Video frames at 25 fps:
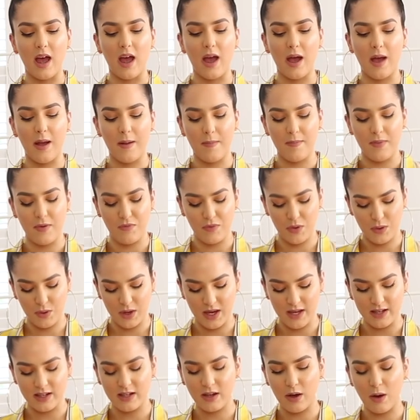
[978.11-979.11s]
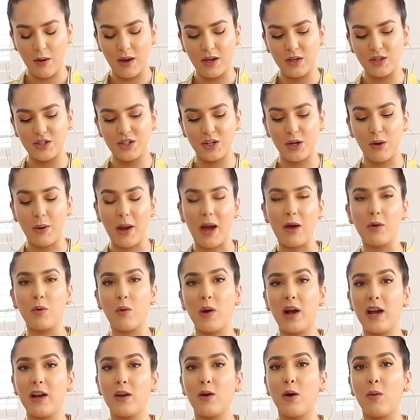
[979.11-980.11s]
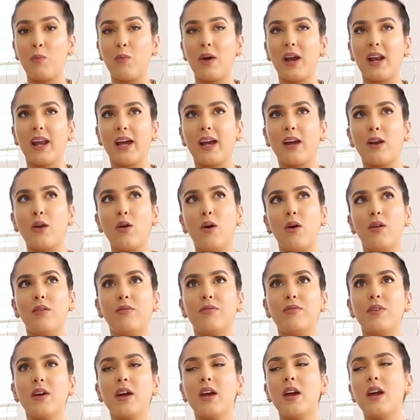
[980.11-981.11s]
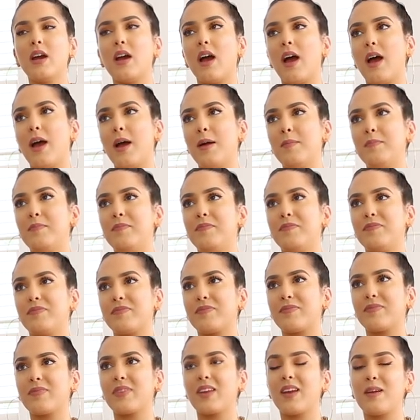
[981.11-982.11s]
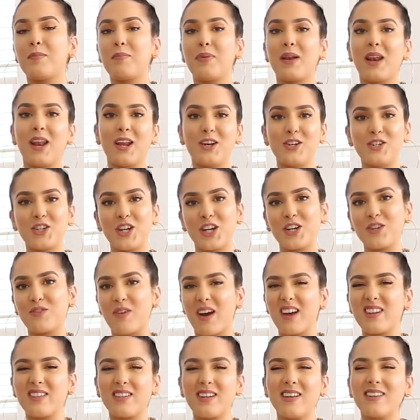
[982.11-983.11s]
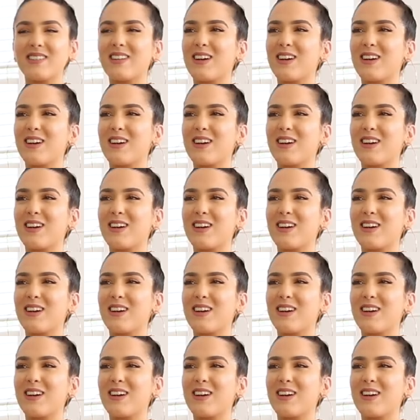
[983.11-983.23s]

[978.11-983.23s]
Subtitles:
a few years ago I used to go out quite a lot and wear like a lot of plunging dresses.